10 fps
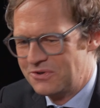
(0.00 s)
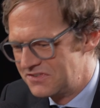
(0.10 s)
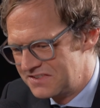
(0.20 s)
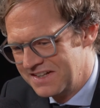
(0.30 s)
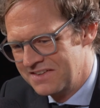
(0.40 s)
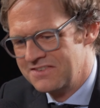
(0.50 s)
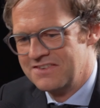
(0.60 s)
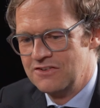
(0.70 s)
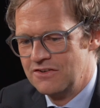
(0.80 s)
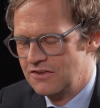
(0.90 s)
Christians
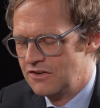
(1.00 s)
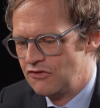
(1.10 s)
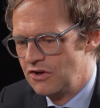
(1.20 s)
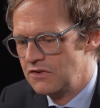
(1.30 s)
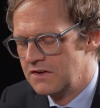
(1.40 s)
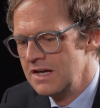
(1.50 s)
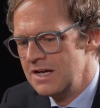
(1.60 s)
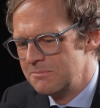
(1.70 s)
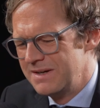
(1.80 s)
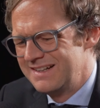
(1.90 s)
and Jews. Uh,
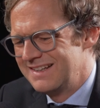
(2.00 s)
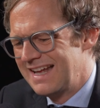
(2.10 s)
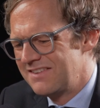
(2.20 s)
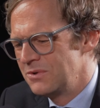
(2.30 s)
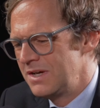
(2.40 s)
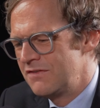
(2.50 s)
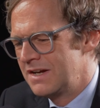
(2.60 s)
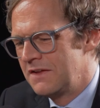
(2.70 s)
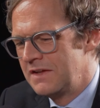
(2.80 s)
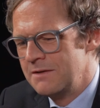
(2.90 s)
but that's not even
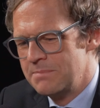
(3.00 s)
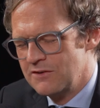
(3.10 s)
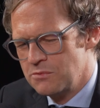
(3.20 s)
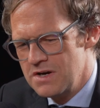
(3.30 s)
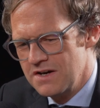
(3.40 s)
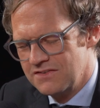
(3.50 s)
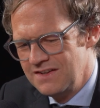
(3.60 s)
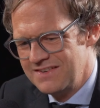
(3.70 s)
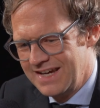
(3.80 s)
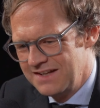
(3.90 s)
how the Olympics works,
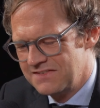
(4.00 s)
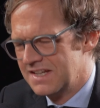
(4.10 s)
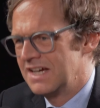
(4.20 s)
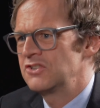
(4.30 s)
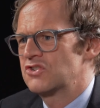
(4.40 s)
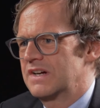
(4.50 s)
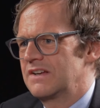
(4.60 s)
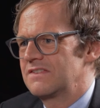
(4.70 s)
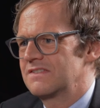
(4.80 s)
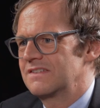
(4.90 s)
is it? It's the
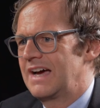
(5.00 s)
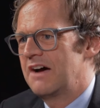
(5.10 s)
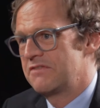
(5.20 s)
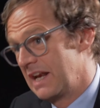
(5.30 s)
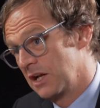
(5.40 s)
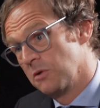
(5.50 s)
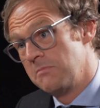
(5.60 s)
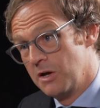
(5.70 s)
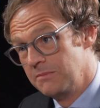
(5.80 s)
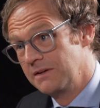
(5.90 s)
countries that have their little
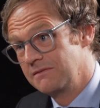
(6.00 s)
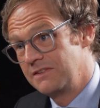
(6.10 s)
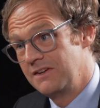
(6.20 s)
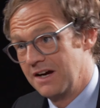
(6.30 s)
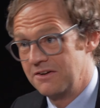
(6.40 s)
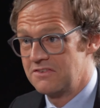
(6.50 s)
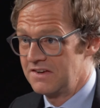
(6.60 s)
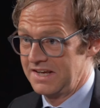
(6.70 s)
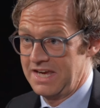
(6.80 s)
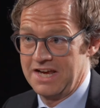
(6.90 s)
moment, you know, and it's
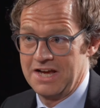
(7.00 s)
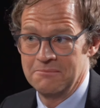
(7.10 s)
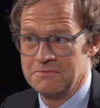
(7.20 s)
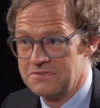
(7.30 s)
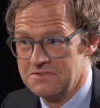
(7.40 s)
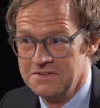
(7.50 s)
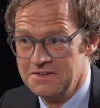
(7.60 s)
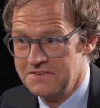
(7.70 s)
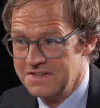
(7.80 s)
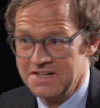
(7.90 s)
like, here comes
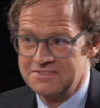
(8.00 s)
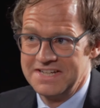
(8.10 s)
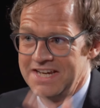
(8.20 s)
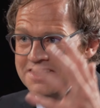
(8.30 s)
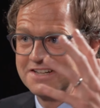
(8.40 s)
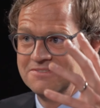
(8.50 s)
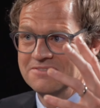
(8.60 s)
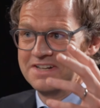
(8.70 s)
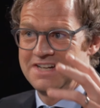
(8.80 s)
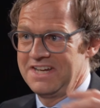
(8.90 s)
the United
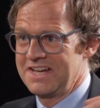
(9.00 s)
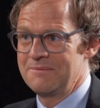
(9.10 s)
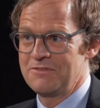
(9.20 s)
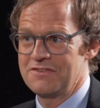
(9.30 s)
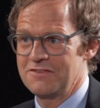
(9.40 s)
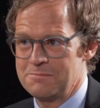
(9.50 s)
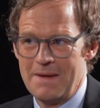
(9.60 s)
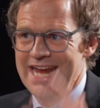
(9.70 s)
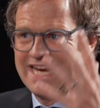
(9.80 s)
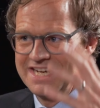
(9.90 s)
Kingdom and here comes
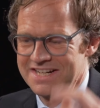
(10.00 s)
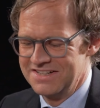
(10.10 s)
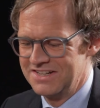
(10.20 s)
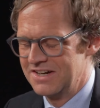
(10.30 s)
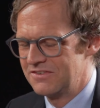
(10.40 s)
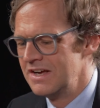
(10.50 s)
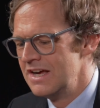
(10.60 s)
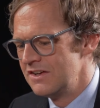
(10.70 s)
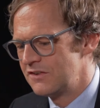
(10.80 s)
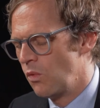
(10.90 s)
Spain. And, you know,
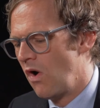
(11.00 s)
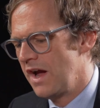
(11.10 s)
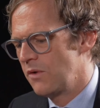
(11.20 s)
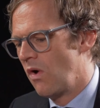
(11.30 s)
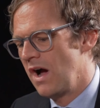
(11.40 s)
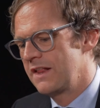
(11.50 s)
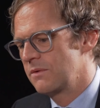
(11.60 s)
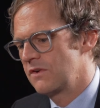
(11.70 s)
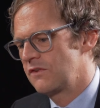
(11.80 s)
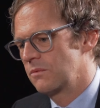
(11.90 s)
so why, why
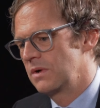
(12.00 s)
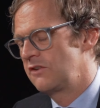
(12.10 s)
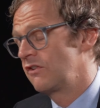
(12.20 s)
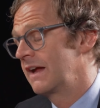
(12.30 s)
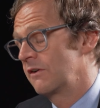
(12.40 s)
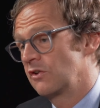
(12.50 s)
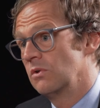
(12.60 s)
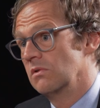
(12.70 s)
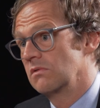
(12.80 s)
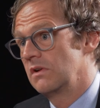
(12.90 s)
there was religion there at
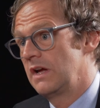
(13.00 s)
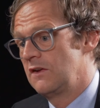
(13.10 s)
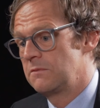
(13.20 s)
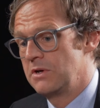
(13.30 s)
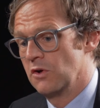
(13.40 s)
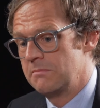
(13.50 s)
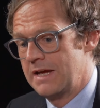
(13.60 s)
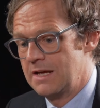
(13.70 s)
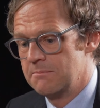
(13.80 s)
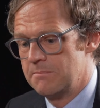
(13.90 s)
all is beyond
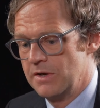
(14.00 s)
me.